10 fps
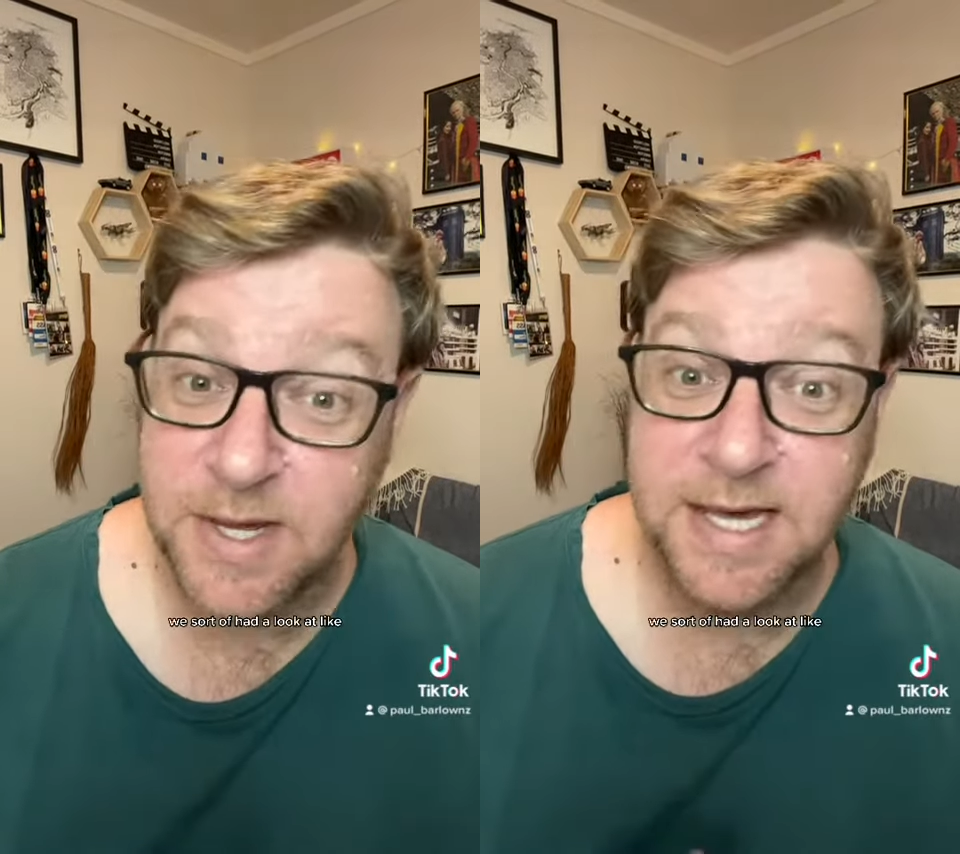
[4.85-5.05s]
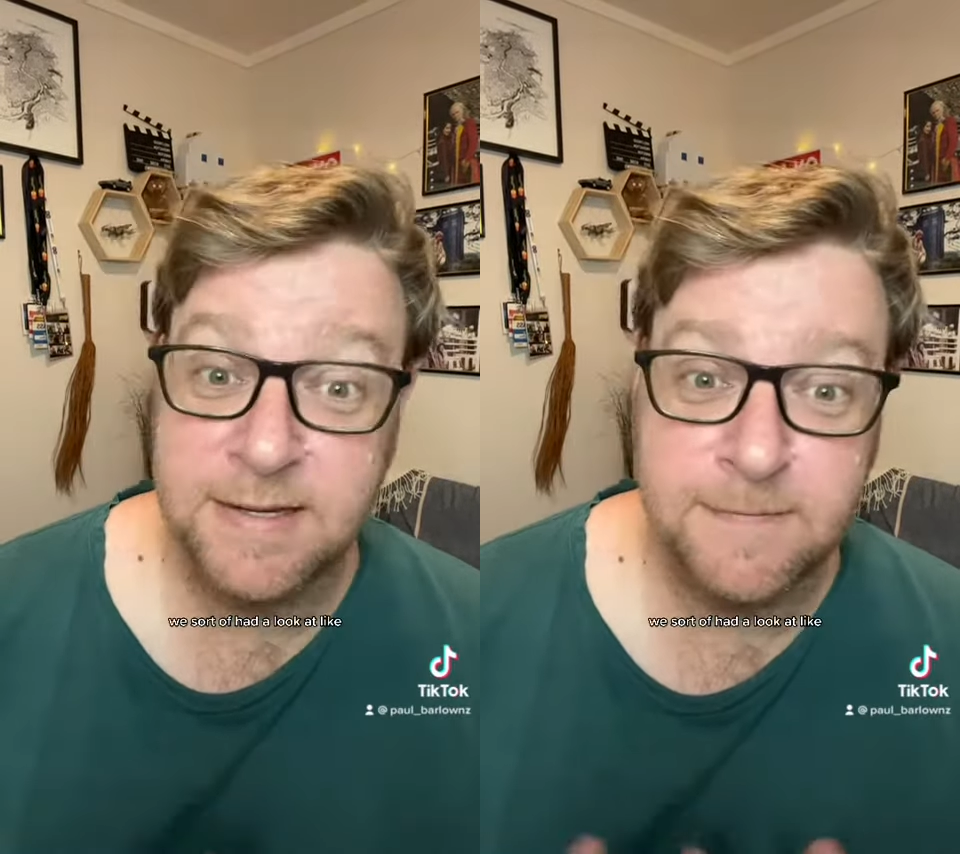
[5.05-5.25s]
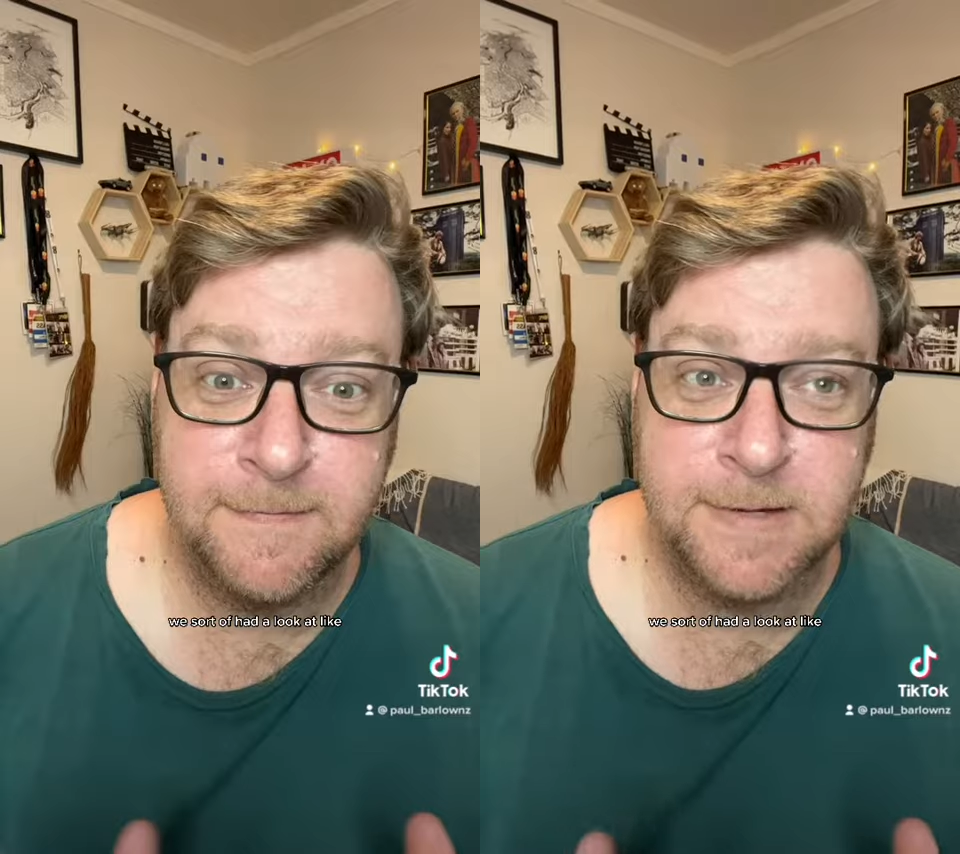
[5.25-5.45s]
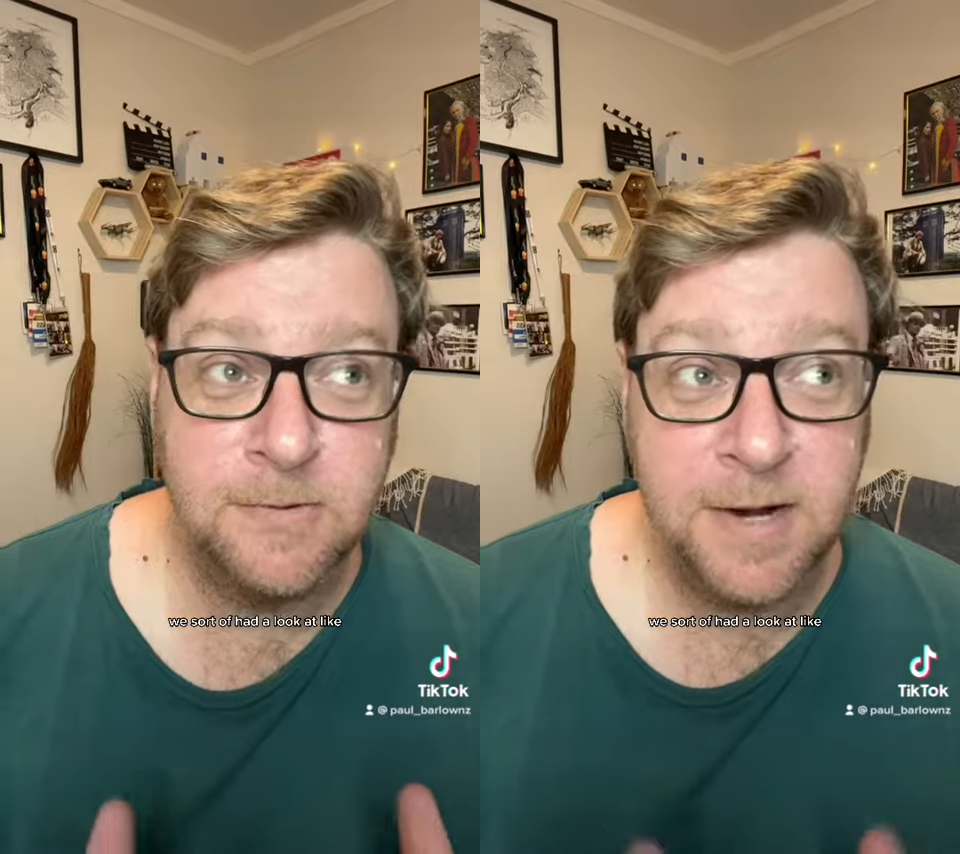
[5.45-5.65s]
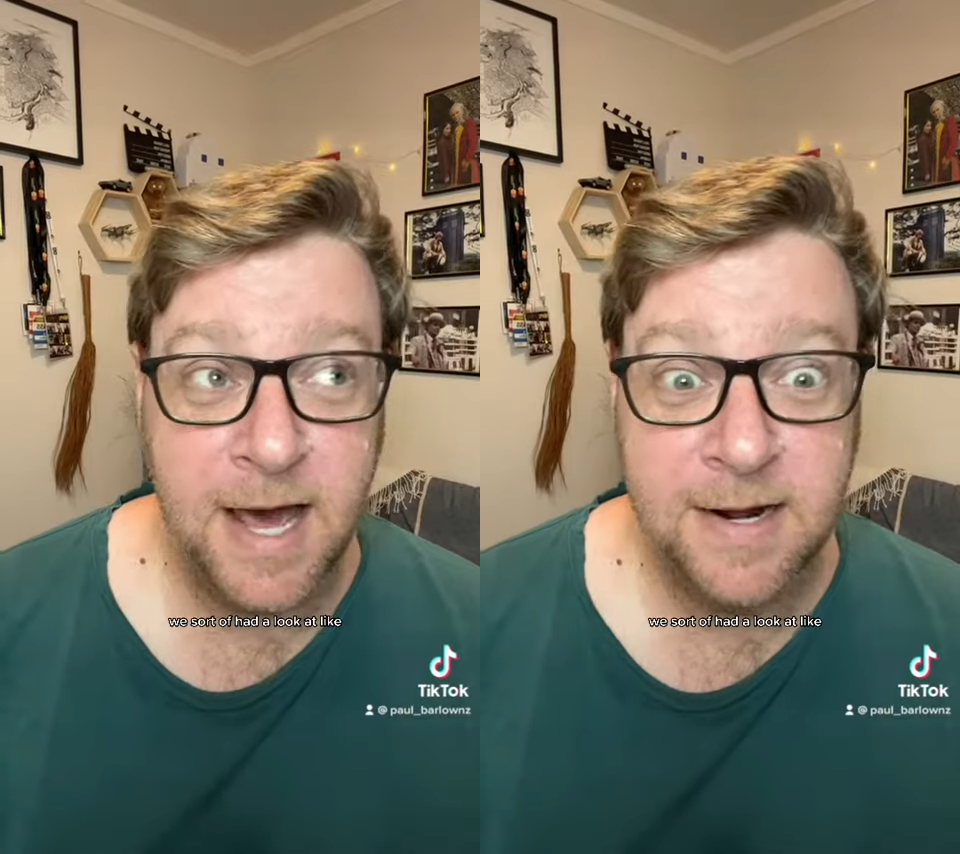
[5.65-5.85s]
we
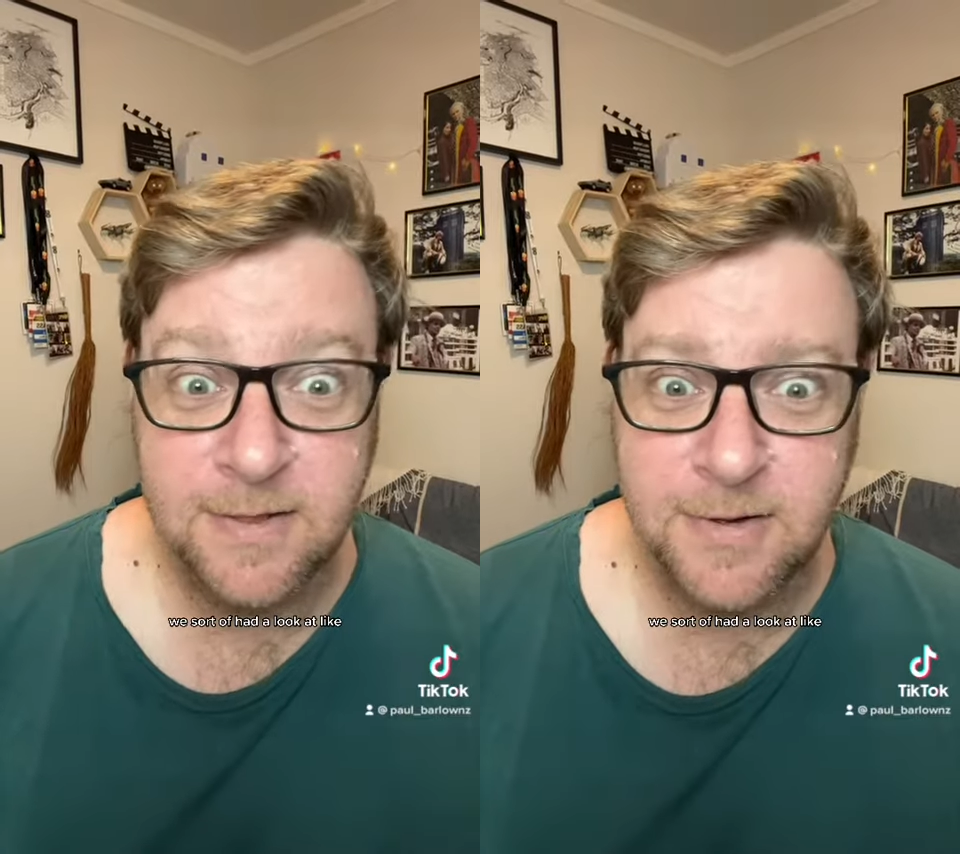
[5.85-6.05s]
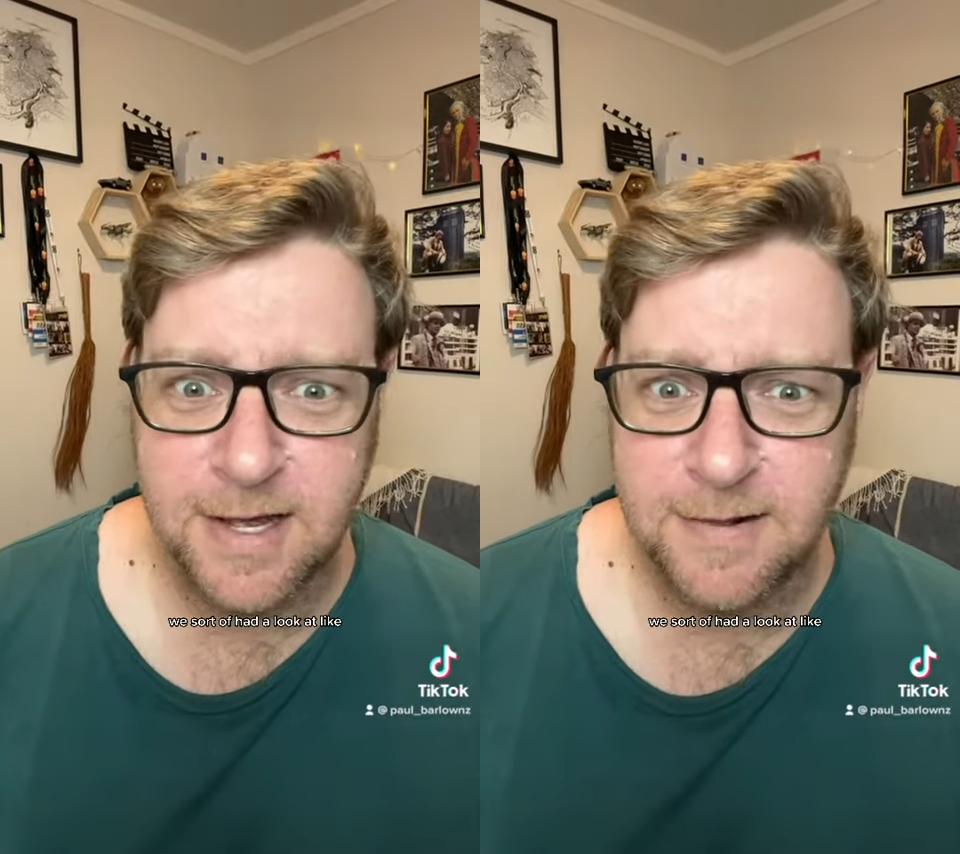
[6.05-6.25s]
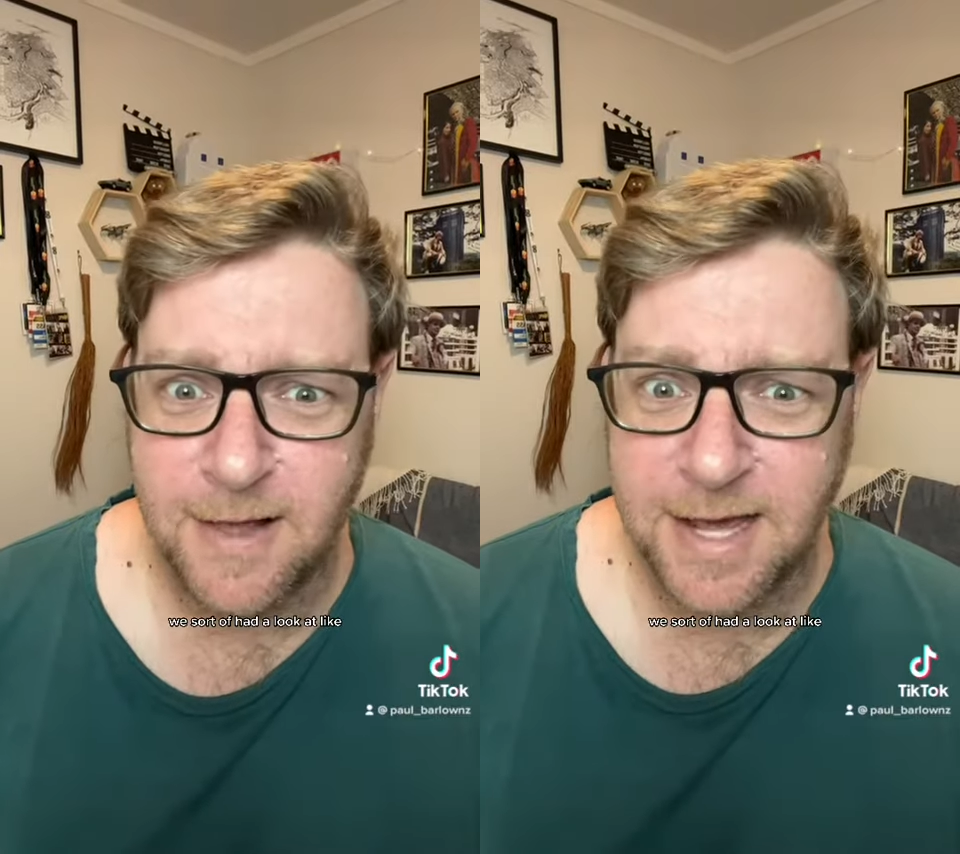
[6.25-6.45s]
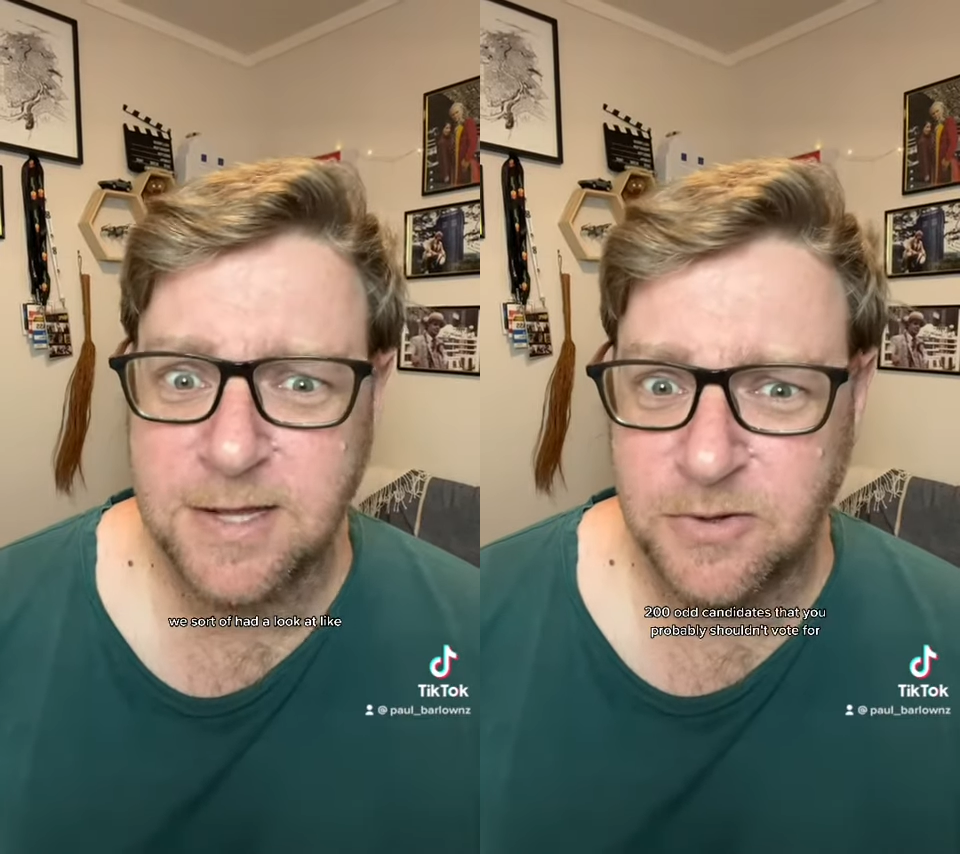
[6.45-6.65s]
sort of had a look at like